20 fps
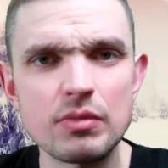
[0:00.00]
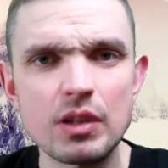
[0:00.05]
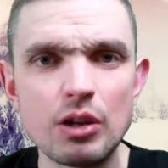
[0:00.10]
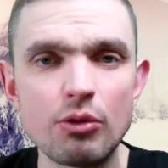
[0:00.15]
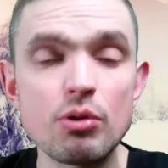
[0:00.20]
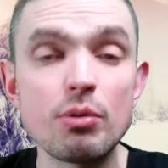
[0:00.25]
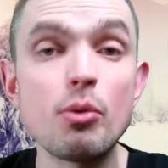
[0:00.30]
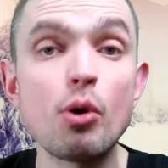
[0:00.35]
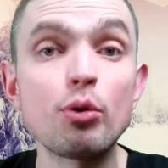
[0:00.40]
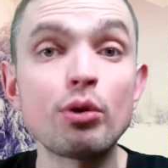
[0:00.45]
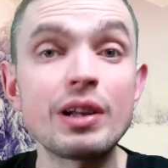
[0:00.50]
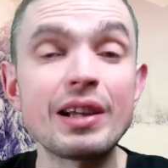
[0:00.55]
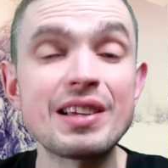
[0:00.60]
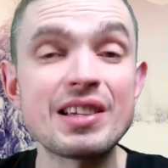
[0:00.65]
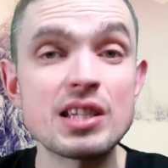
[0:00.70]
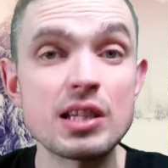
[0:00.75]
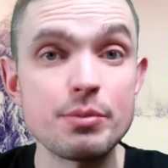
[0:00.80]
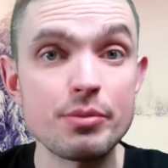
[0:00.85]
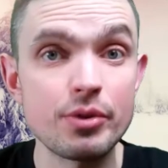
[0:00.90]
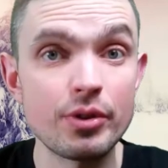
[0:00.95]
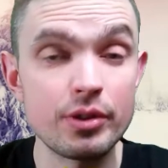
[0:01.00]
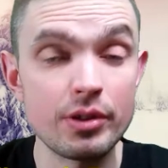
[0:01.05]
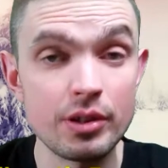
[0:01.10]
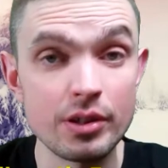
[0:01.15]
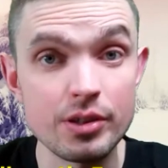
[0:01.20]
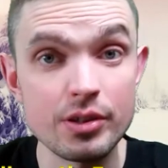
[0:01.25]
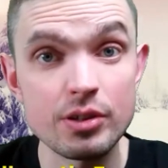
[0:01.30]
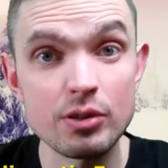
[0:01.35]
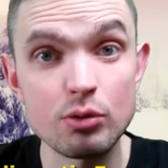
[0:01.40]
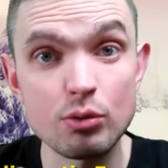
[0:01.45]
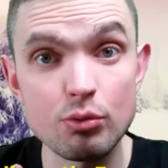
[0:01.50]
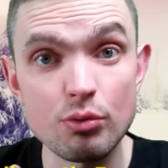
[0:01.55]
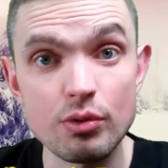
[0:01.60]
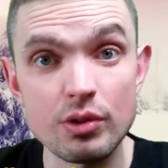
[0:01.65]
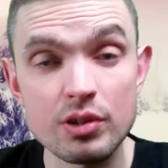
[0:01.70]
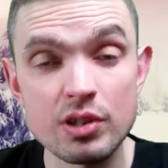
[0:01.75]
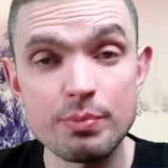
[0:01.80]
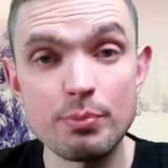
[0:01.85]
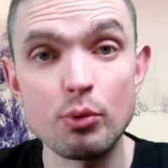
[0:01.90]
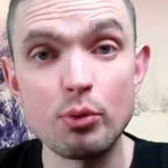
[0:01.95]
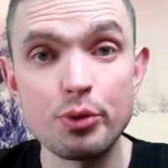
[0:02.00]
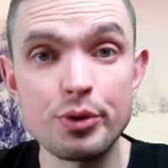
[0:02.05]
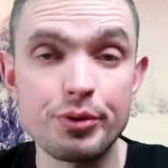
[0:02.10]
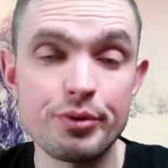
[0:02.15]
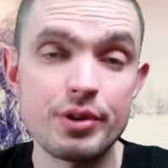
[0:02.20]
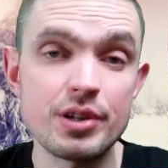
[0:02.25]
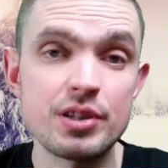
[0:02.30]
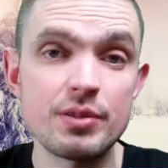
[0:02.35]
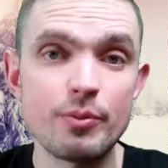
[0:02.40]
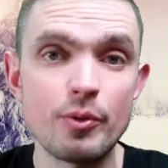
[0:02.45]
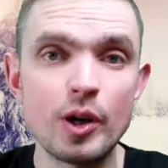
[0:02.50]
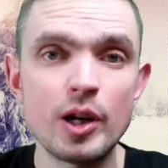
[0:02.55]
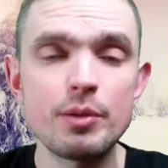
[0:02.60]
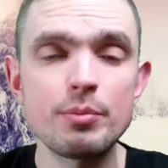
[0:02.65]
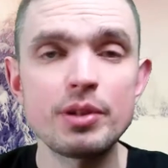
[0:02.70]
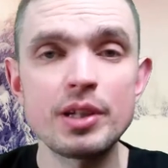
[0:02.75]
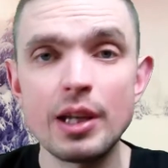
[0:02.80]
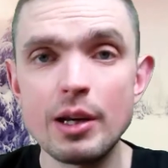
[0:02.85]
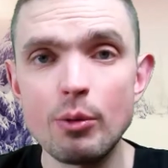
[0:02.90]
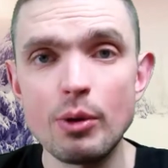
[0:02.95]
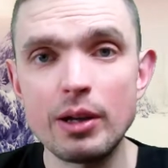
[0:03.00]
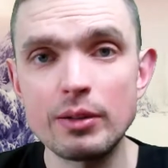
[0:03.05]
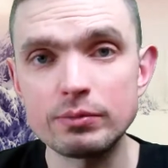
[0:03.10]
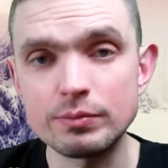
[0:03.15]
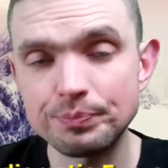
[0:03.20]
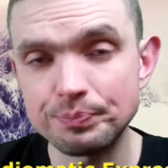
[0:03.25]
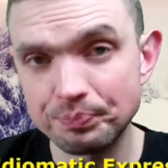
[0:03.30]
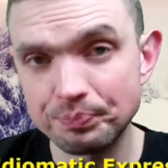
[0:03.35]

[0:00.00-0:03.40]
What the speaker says: remotely similar to Spoonerism, right? But anyway,